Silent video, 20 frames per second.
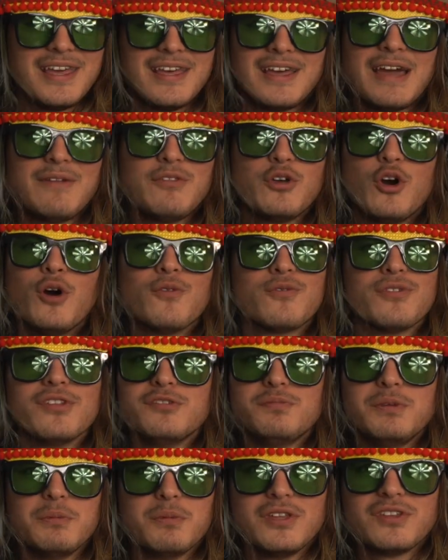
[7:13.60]
have no hope for
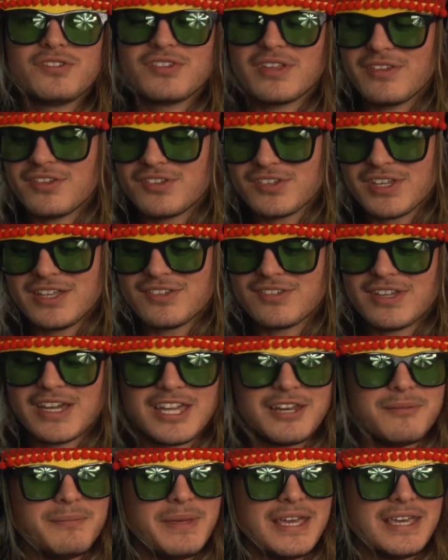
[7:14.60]
these people. This kid's not
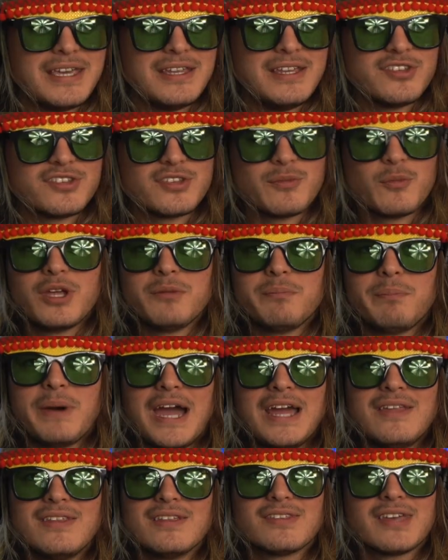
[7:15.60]
gonna make it. He's the one
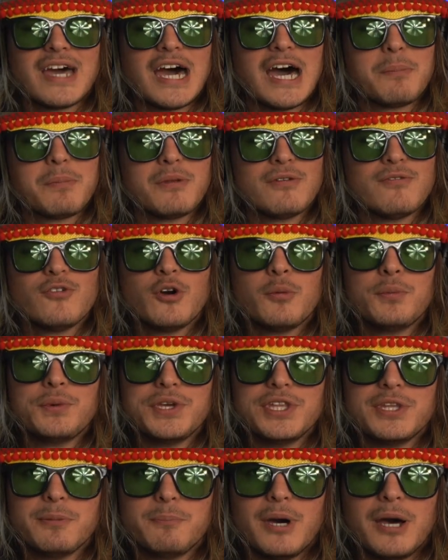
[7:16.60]
buying the top and
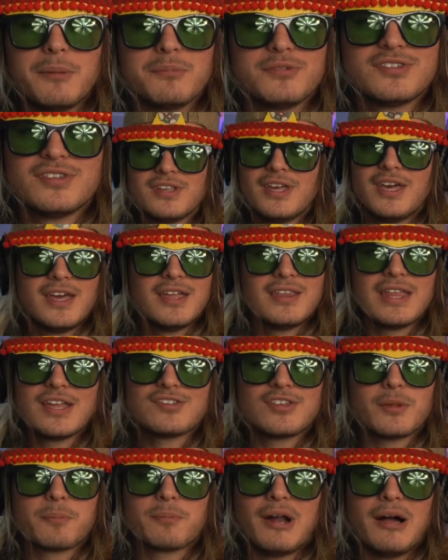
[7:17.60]
FOMOing the pumps.
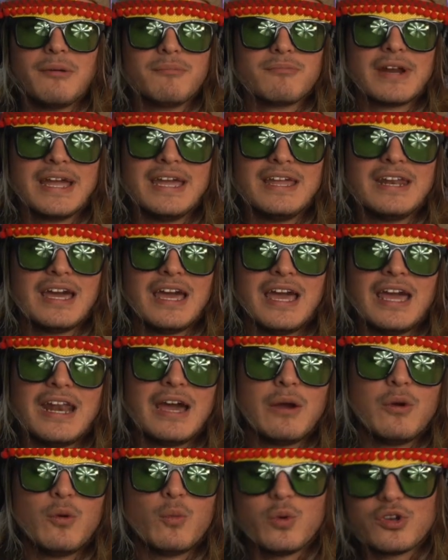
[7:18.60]
That's the problem, right? And
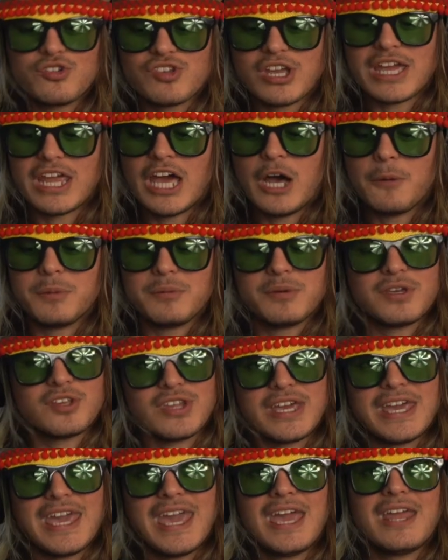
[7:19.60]
I wish I could help him
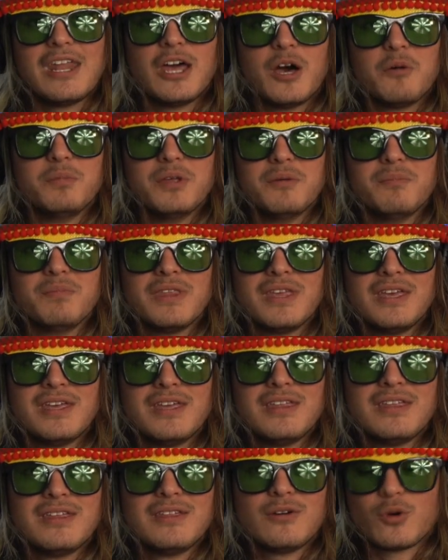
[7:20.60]
because I can't help him
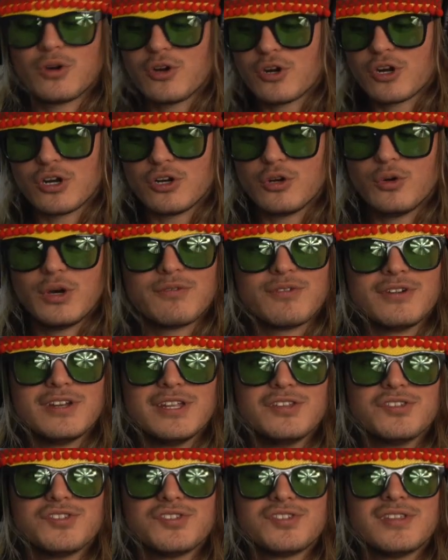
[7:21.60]
or her, whoever it
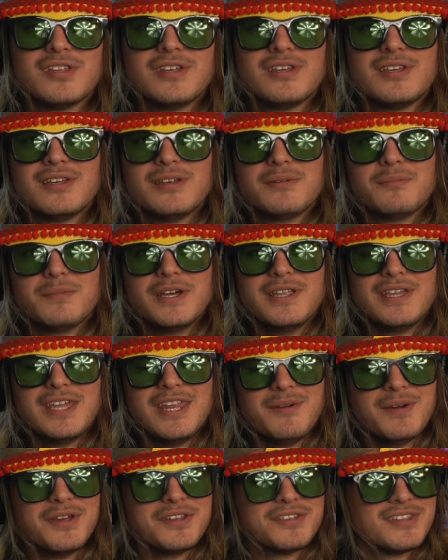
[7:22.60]
is. But
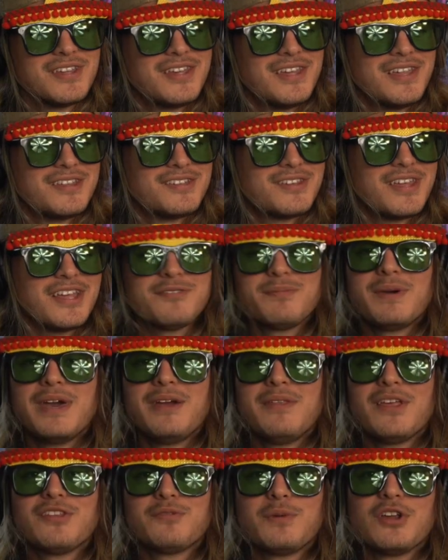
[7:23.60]
anyways, so that's
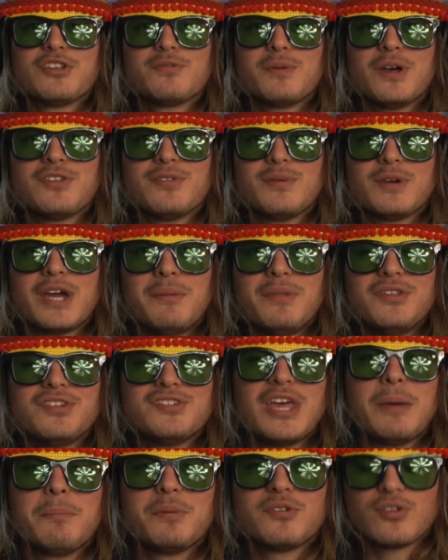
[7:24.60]
my response to the comment. This
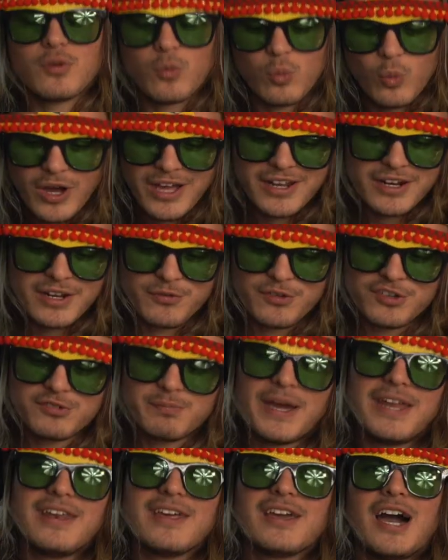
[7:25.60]
is episode 1 of
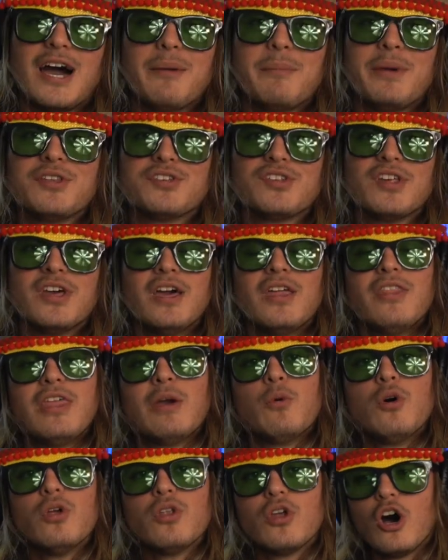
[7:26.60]
responding to comments. They
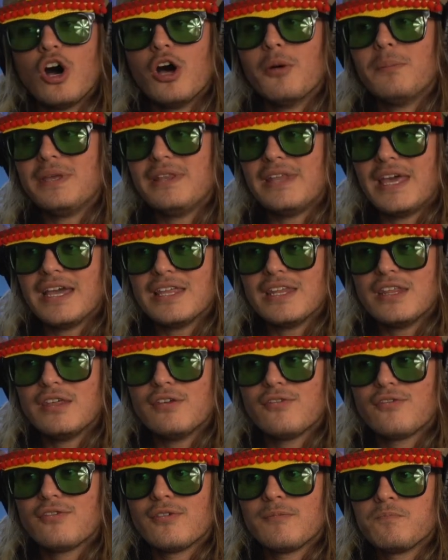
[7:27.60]
won't all be
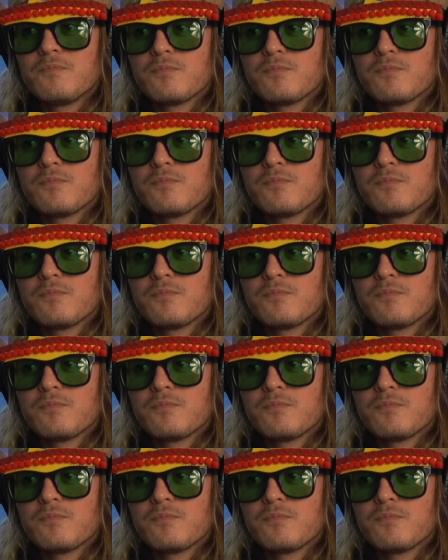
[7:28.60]
negative,